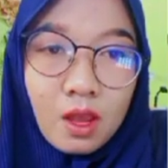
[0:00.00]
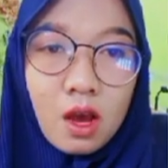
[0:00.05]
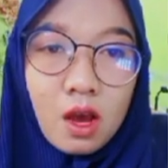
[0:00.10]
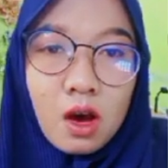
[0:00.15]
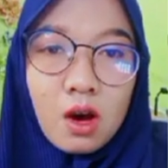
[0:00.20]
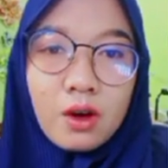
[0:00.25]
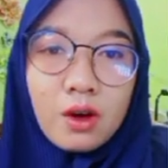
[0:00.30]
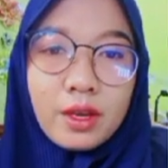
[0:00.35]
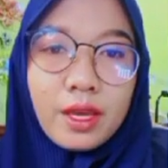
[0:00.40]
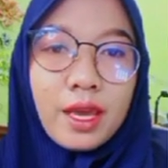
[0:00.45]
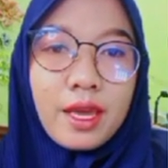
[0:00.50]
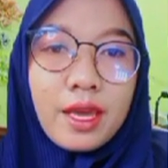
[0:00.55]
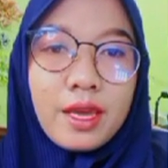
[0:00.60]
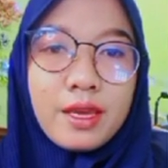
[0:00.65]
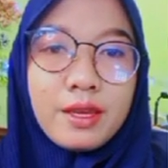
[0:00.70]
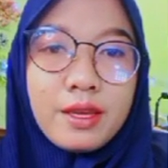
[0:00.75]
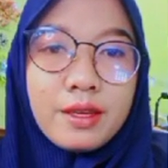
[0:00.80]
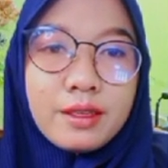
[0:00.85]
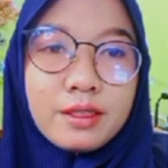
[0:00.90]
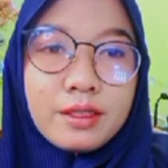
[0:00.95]

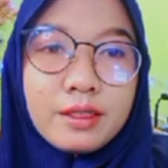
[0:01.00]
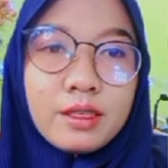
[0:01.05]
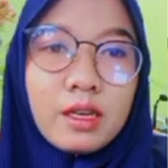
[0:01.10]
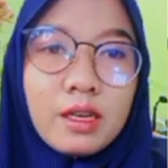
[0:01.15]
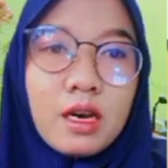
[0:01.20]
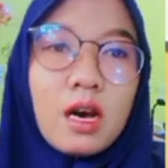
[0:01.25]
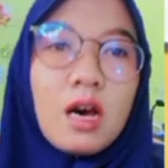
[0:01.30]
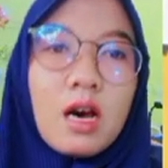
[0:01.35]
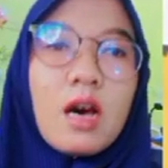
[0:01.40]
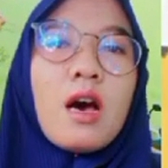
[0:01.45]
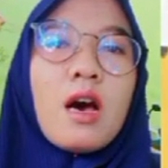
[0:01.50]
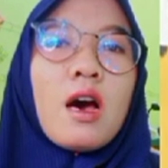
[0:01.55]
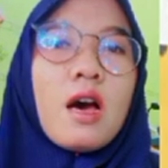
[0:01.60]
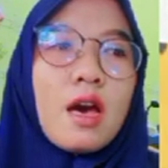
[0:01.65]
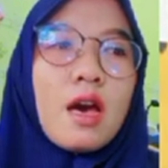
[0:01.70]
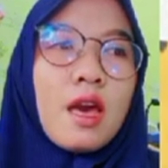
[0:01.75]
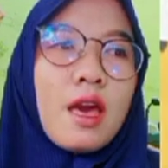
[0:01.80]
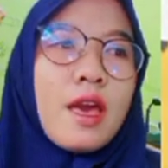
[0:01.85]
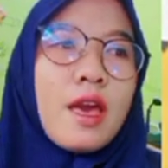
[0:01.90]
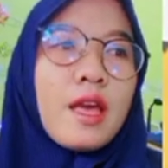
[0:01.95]
Okay,
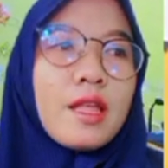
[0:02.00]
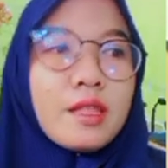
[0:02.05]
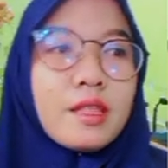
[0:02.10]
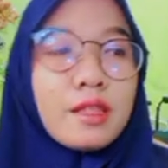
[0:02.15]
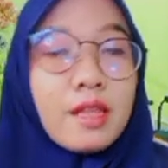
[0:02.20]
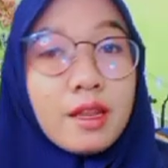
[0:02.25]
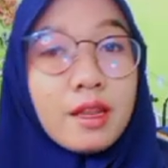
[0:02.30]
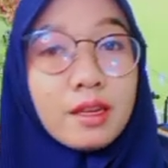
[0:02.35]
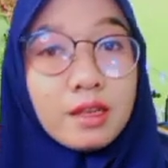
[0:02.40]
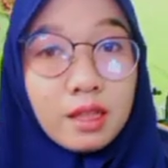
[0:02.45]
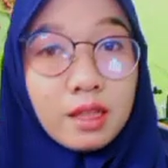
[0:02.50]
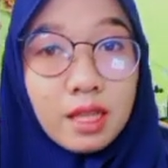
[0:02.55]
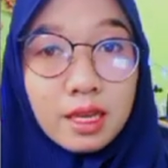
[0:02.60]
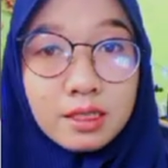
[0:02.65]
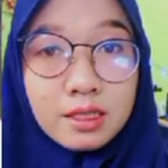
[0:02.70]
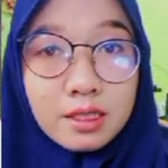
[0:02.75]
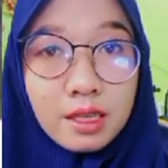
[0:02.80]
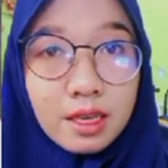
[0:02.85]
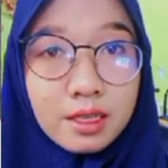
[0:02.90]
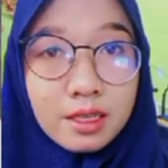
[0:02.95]
and then the
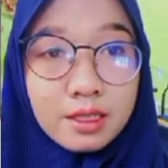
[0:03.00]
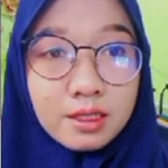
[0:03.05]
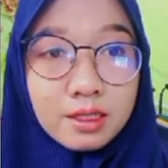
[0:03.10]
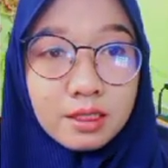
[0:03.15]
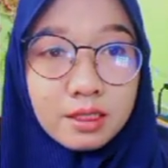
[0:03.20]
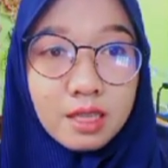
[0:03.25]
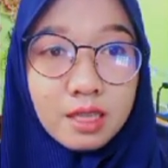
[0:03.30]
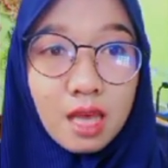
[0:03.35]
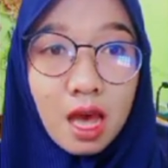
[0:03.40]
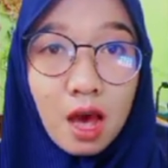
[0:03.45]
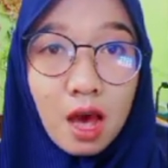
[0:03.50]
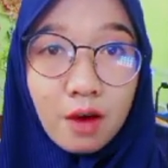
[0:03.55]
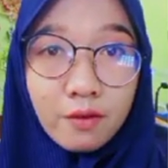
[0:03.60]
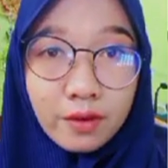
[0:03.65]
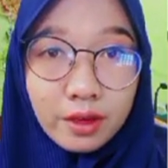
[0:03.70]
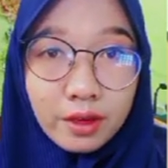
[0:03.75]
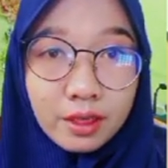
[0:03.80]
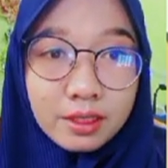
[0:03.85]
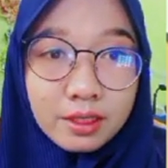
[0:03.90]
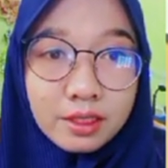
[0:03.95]
last is
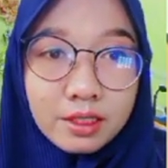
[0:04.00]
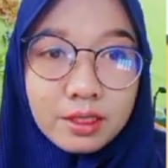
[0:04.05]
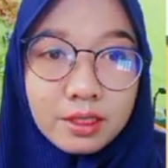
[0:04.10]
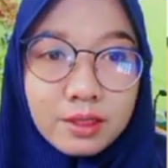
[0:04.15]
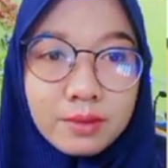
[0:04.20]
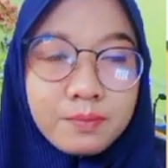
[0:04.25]
affix.